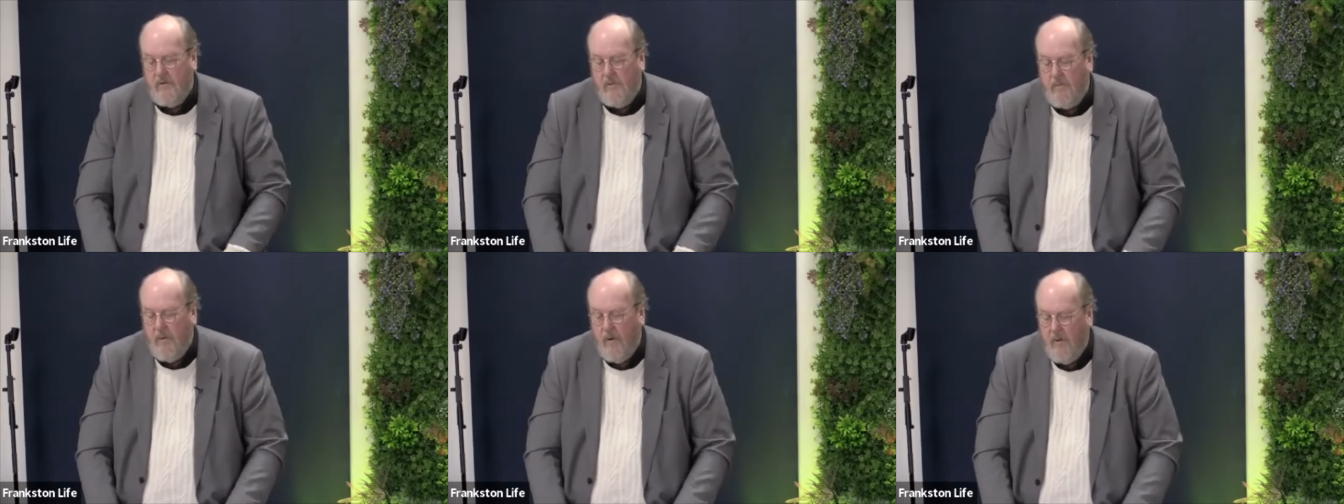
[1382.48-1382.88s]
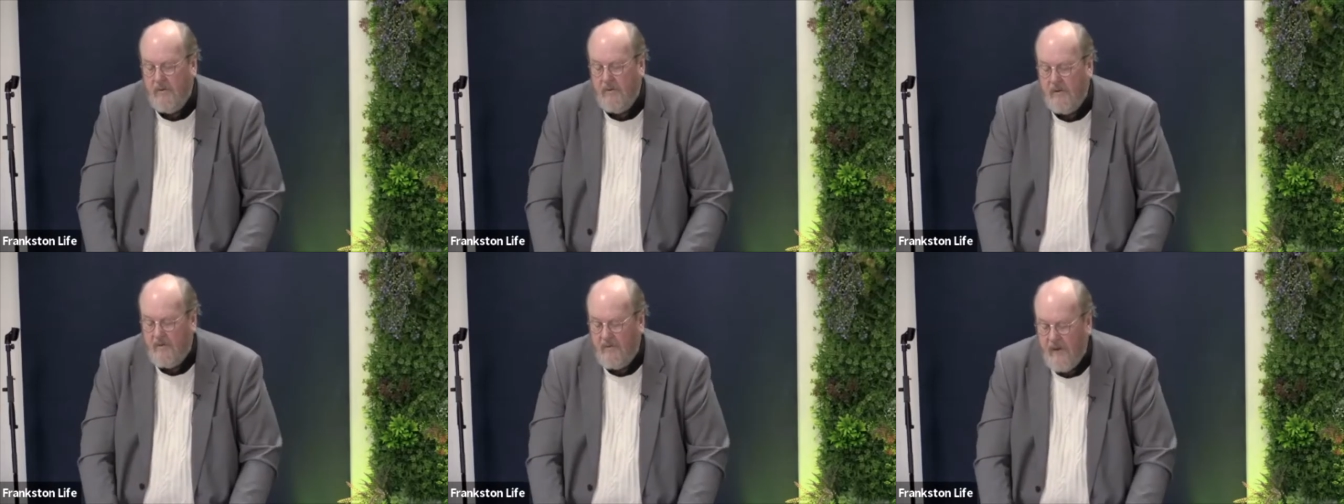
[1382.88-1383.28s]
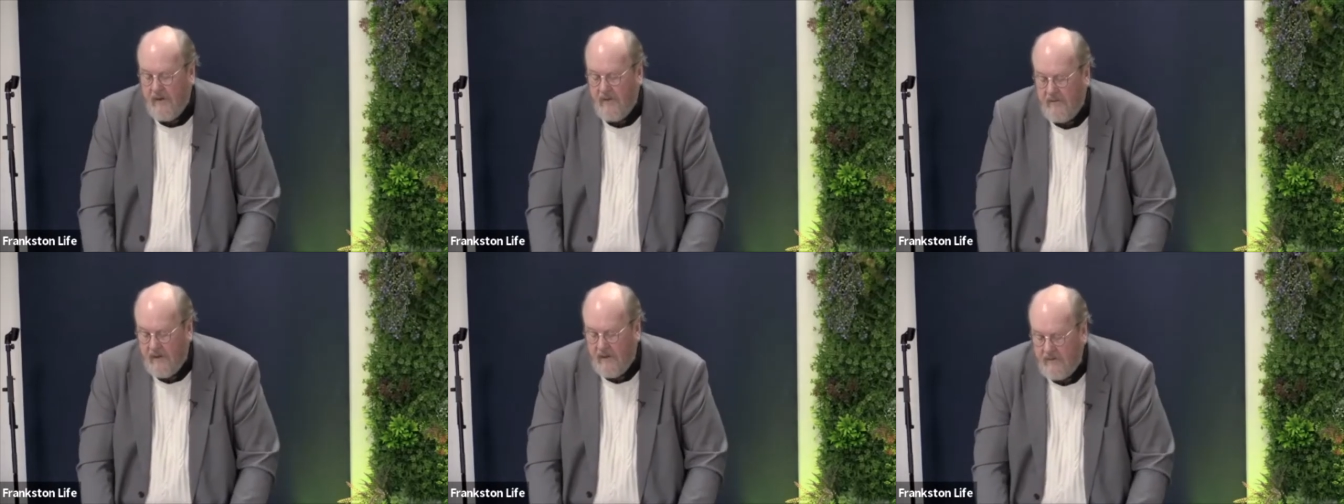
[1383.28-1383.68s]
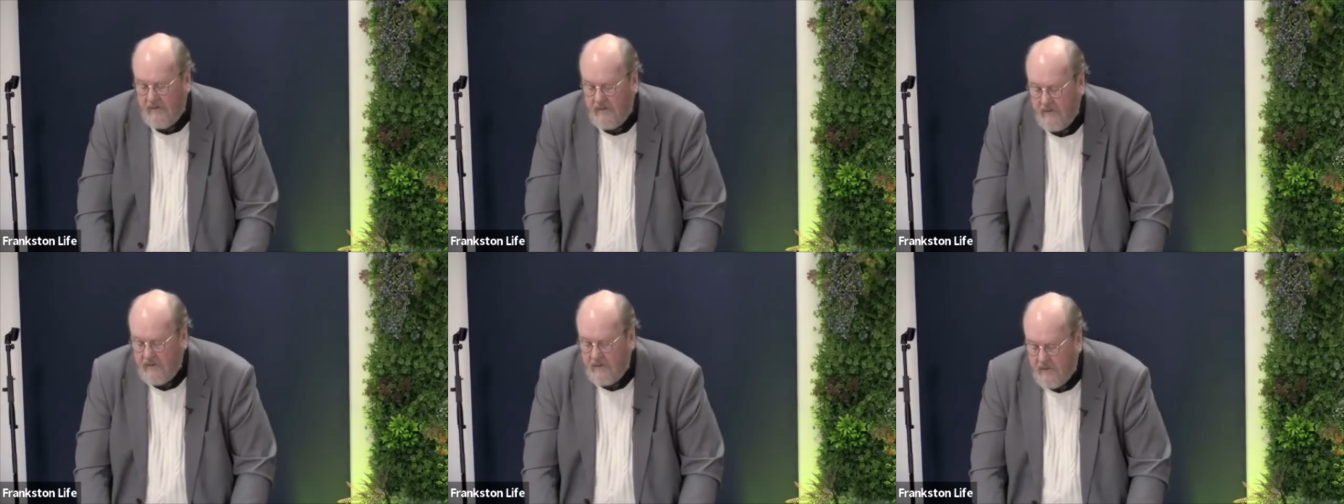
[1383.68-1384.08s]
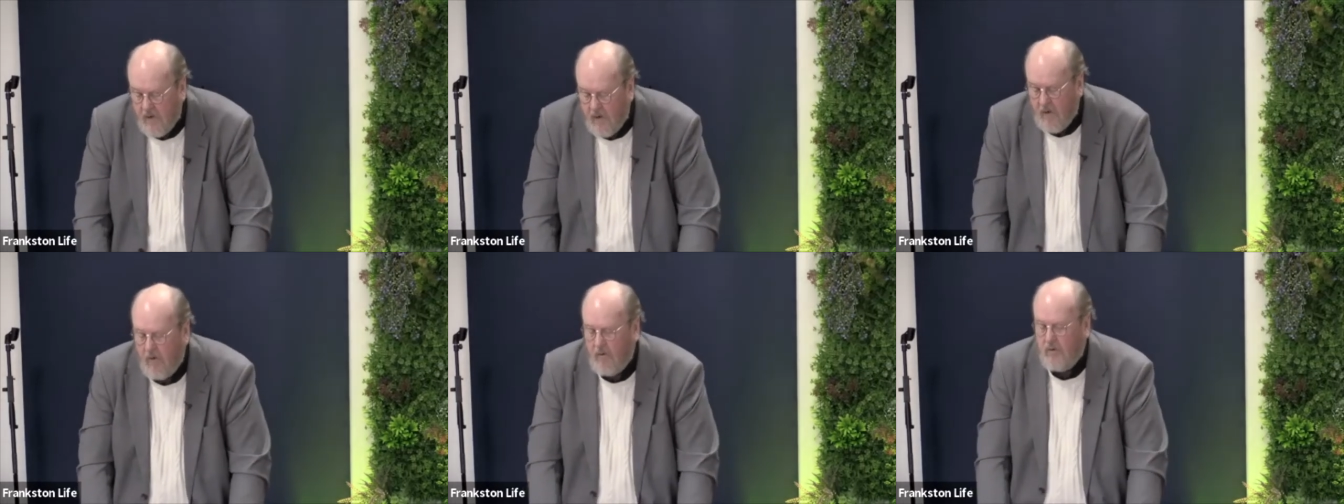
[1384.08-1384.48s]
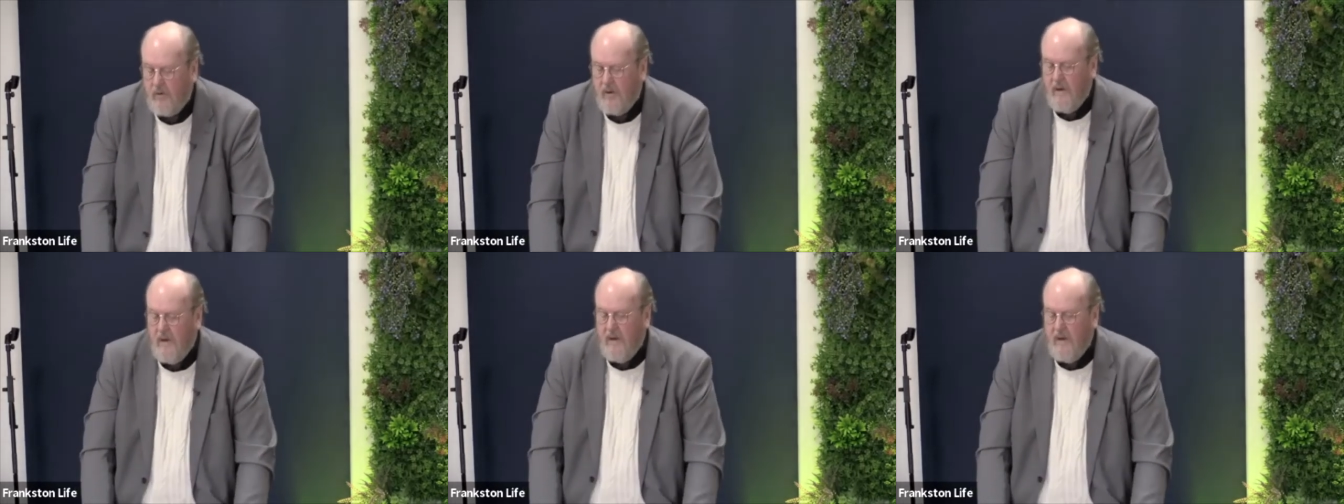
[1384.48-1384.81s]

upon this foundation, gold,